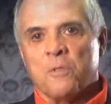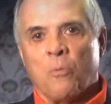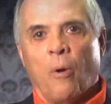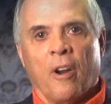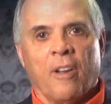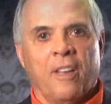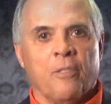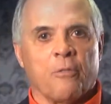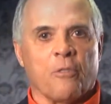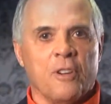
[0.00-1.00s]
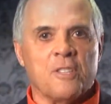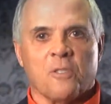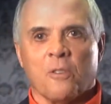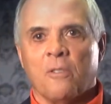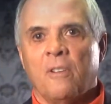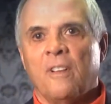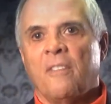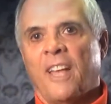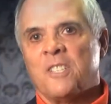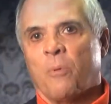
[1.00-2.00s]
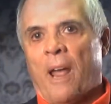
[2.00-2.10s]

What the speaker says: was wearing in the freezer, that's what